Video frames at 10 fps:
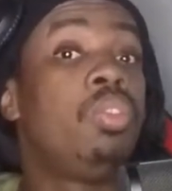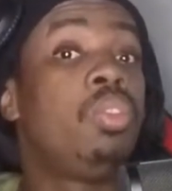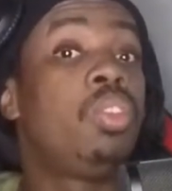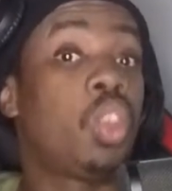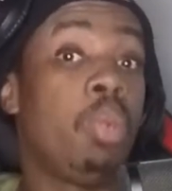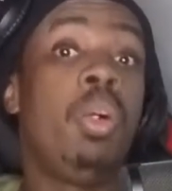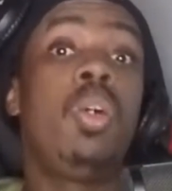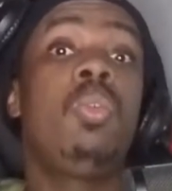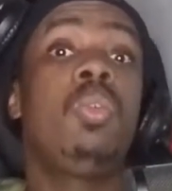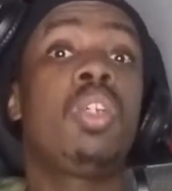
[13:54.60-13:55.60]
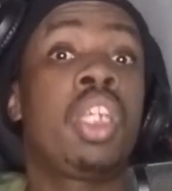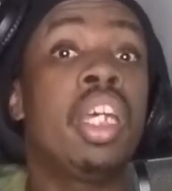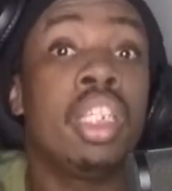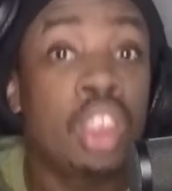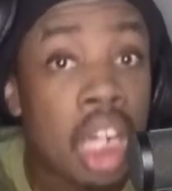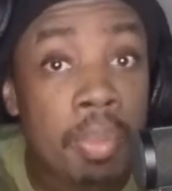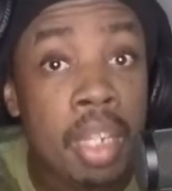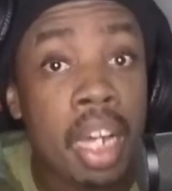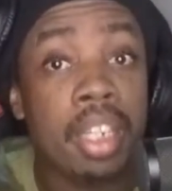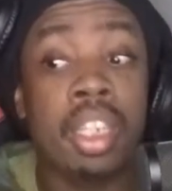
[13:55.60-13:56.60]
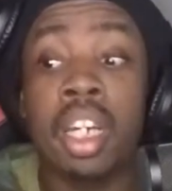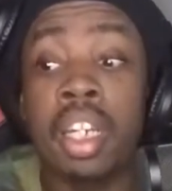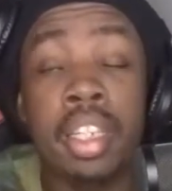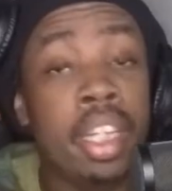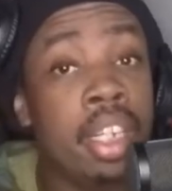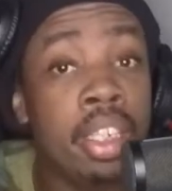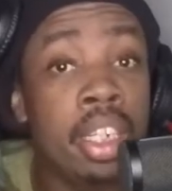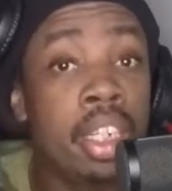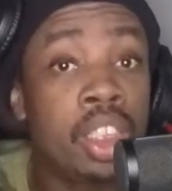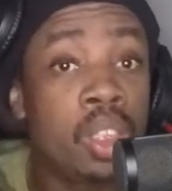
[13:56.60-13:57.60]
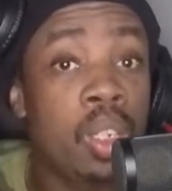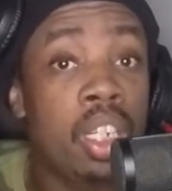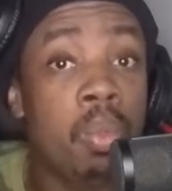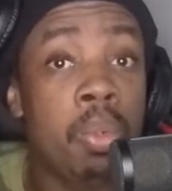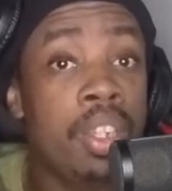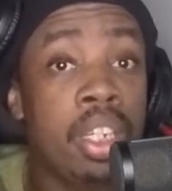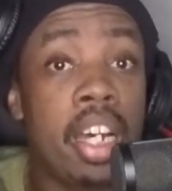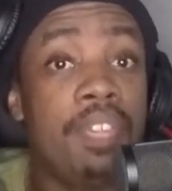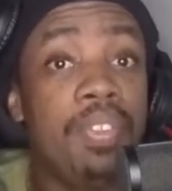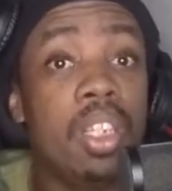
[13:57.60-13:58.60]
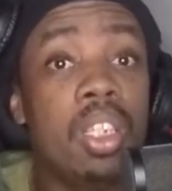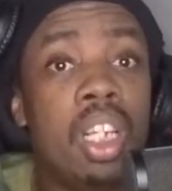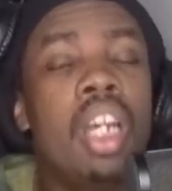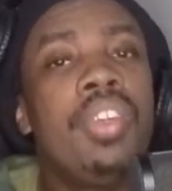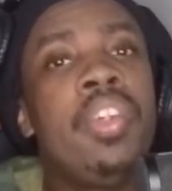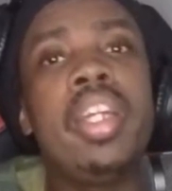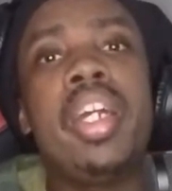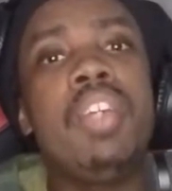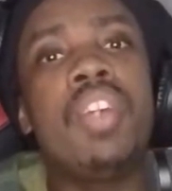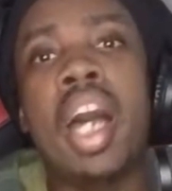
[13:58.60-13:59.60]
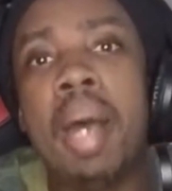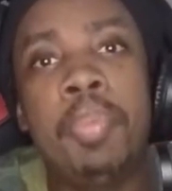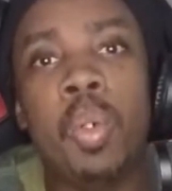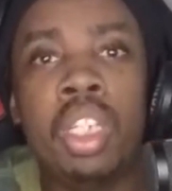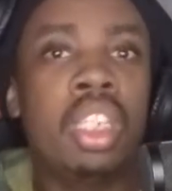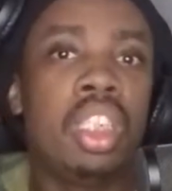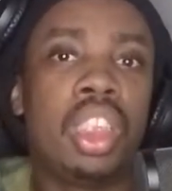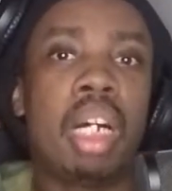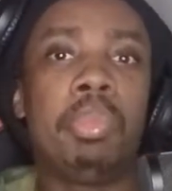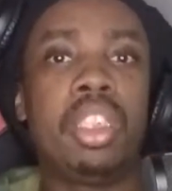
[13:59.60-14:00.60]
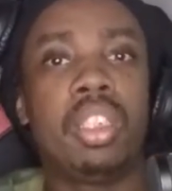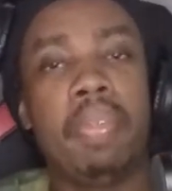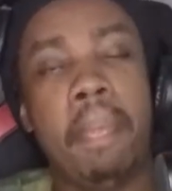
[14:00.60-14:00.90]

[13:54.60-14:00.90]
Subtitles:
somehow get the job that they studied within that field, they're not even happy within the jobs.